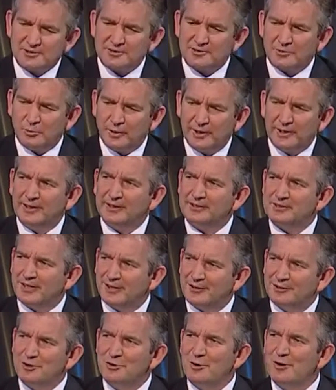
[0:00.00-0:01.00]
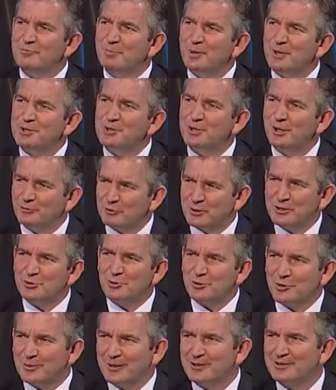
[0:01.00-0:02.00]
as a weanling sale, you have been, we
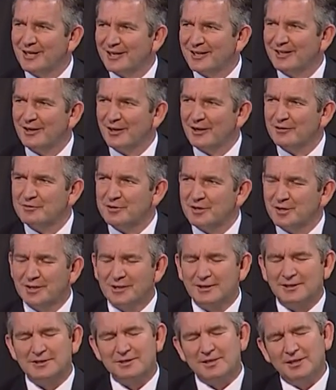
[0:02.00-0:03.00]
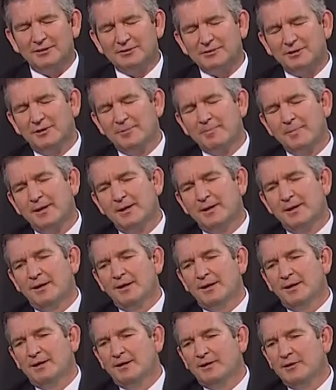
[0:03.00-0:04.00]
talk about taking over at the yearling sale time.
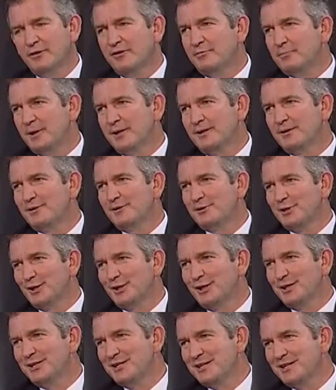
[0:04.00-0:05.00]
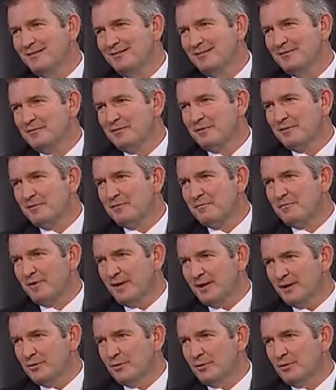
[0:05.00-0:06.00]
You have been the leading
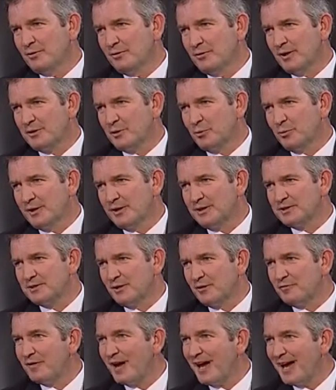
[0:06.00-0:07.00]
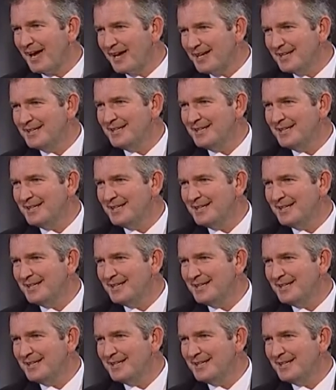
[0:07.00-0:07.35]
vendor at the weanling sale for 8